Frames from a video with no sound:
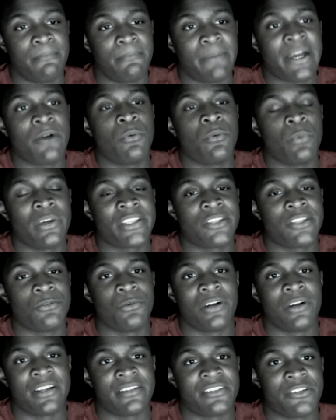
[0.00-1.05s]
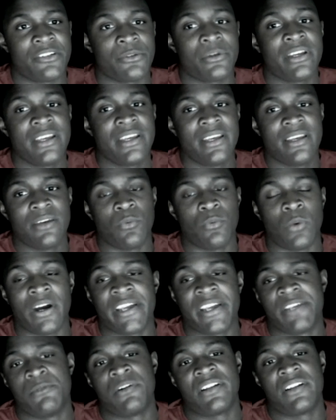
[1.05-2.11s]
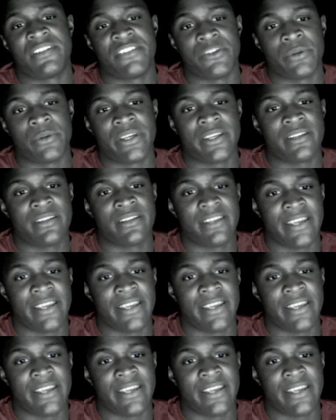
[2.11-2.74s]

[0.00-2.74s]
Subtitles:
about what you want to do, why you want to do it,